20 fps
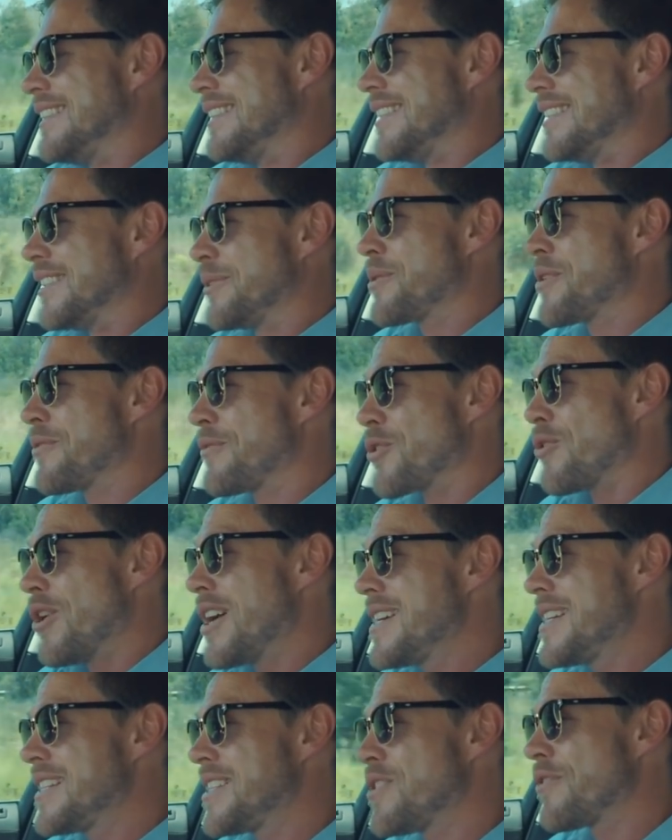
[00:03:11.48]
And with a
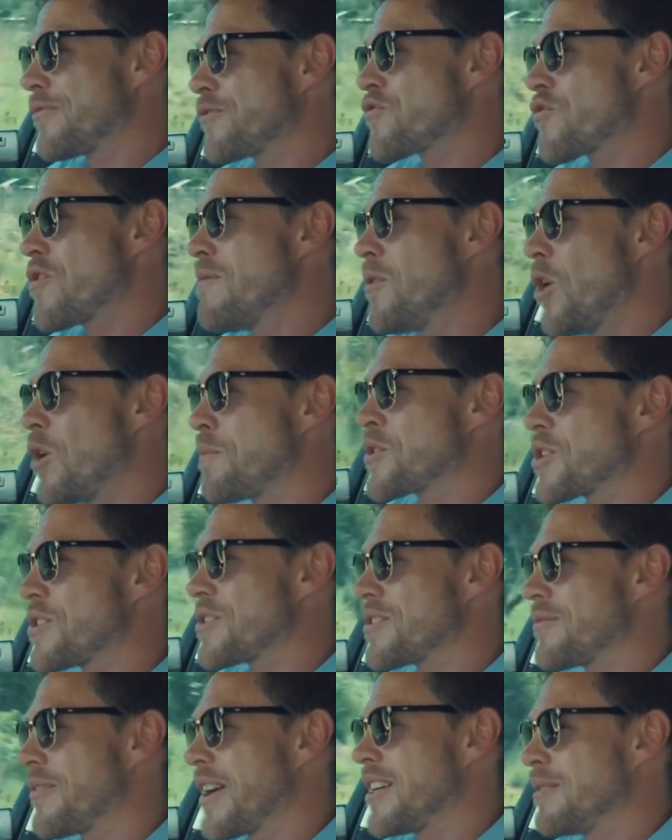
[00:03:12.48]
variety of trim
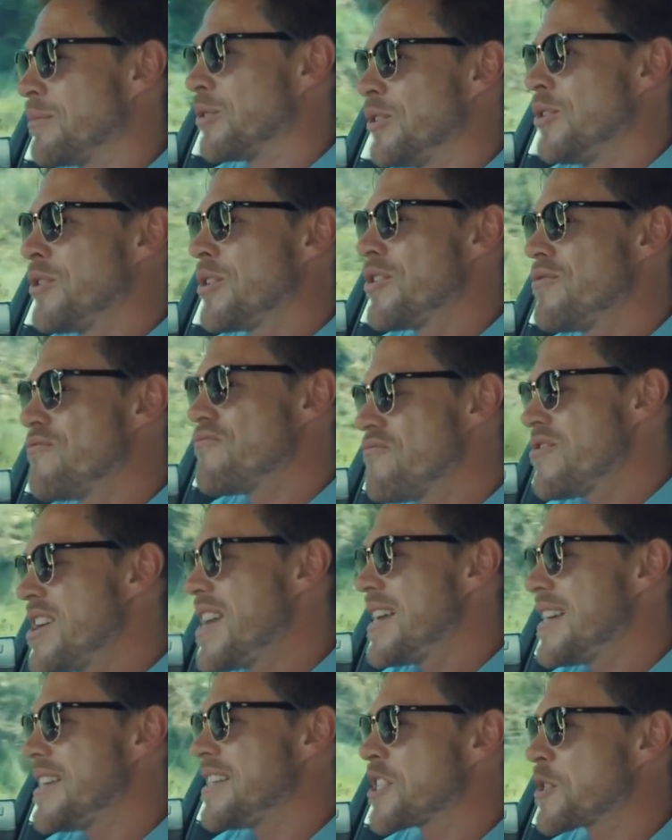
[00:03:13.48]
options available, you can
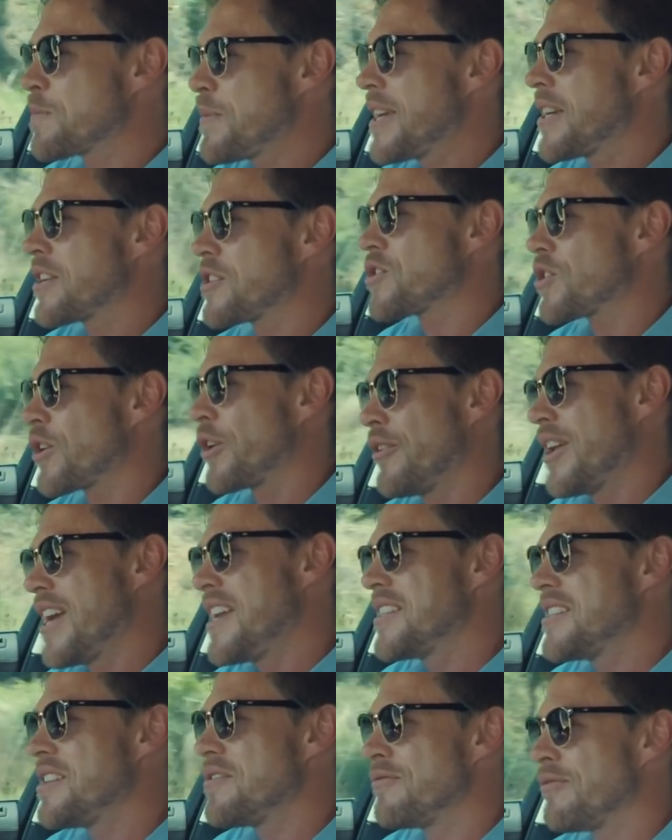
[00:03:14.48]
really spec it to
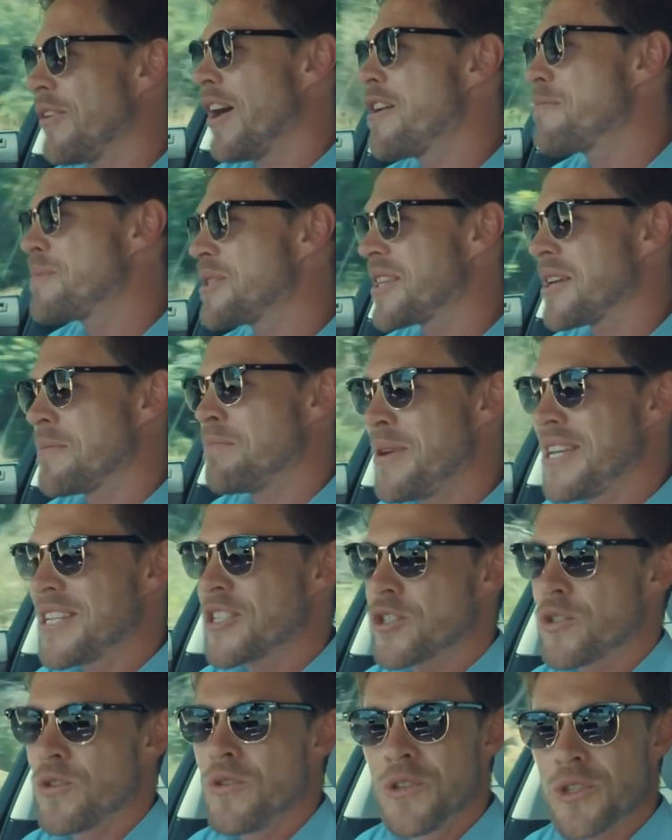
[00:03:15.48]
create an environment that
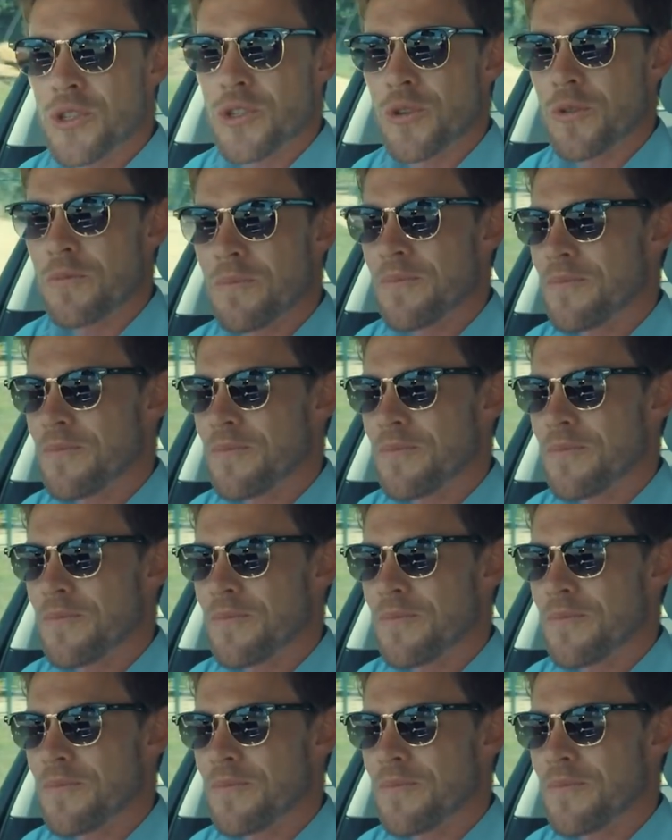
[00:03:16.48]
best suits you.